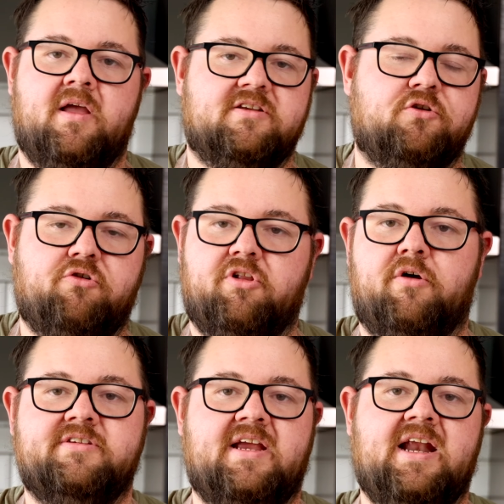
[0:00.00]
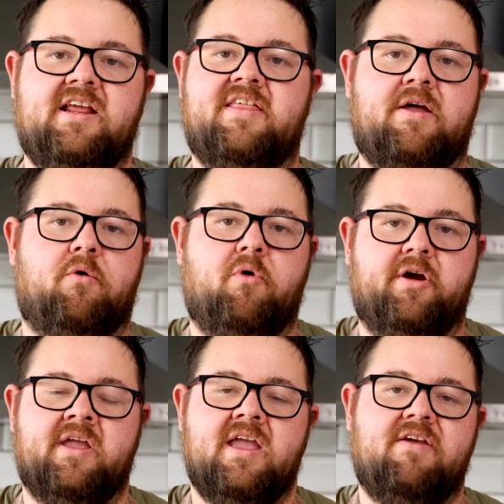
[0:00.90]
sucralose, any of that will
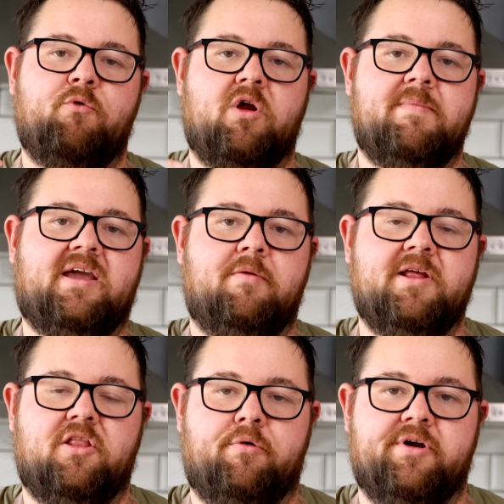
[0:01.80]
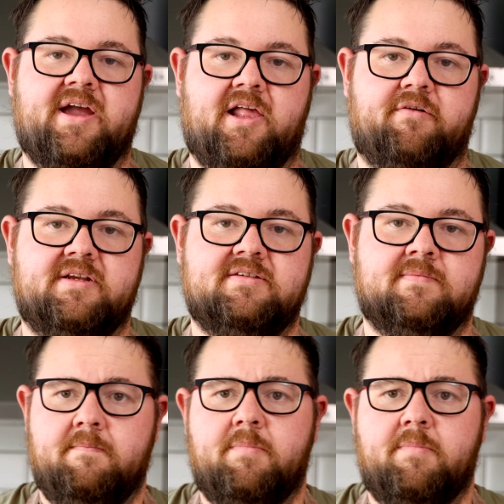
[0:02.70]
work if you want to make it a bit lower in calories.